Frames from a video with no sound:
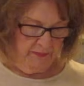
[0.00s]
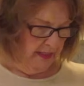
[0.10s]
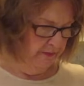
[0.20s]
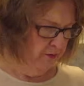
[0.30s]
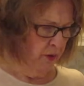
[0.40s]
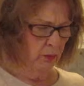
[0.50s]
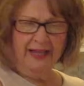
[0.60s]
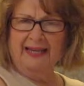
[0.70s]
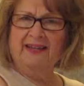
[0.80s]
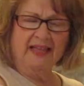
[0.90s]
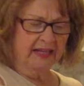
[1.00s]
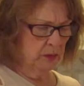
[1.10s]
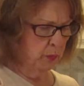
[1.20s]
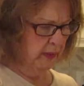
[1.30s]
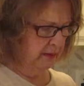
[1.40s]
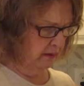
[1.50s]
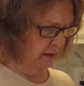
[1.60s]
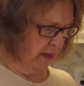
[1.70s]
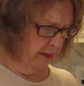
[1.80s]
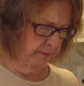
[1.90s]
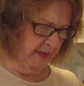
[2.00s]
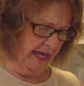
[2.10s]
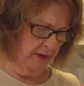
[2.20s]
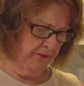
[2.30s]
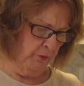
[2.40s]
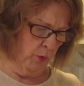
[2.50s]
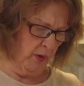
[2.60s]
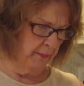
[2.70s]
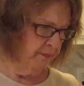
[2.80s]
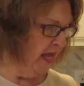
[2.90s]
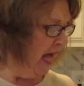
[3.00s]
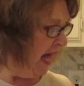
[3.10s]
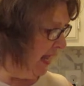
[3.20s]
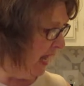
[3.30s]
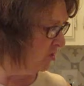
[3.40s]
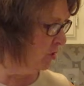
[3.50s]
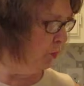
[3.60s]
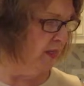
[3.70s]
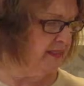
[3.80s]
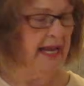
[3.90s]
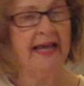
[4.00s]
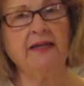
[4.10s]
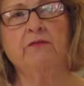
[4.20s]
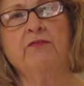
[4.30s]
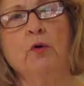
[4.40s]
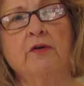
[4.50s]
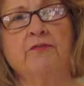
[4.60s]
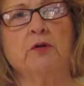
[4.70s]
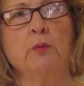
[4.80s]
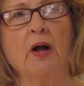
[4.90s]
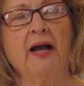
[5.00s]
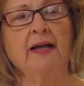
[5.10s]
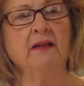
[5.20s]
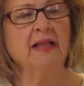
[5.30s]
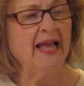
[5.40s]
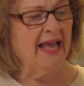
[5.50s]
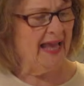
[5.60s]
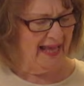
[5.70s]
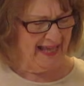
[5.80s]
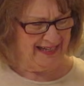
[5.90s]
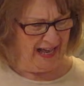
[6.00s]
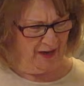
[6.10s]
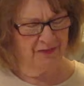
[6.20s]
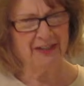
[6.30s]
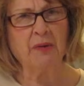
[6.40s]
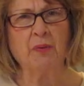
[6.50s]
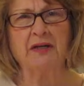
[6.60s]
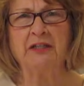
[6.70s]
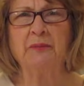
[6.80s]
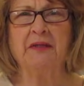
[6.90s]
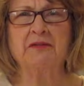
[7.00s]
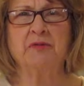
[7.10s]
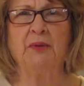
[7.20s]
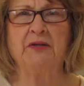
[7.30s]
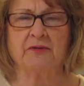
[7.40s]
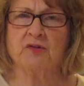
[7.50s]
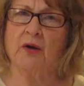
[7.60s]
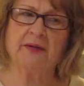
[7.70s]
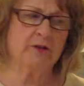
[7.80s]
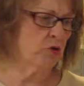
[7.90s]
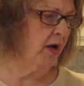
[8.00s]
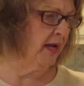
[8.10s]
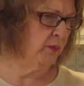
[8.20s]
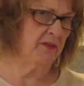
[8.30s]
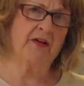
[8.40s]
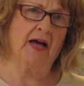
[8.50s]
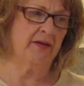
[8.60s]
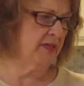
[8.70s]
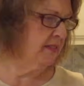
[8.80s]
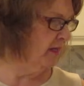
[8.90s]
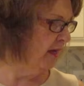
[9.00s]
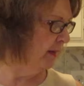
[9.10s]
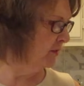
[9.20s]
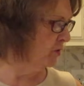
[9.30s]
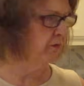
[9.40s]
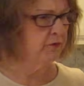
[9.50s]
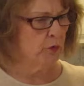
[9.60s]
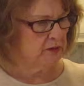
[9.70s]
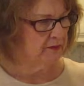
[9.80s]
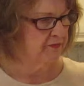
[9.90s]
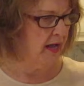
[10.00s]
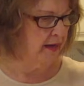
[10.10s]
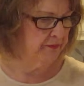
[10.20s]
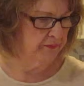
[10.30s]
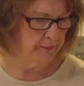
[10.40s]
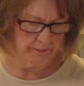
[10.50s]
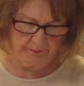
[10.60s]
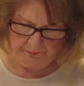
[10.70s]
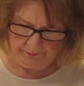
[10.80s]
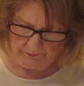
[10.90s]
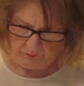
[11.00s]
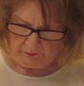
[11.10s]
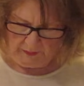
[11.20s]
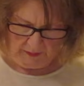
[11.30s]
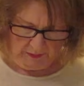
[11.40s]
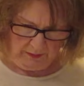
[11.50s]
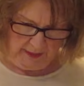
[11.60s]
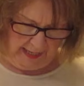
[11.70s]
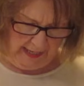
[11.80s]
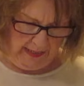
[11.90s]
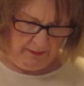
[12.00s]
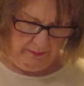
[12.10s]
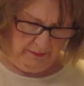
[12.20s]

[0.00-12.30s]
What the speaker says: If you don't like it that sweet, add 4. I actually was adding 4 for a while, and I feel I want a little bit sweeter, so I'm going to try it with 5 this time. So 4 to 5. Okay.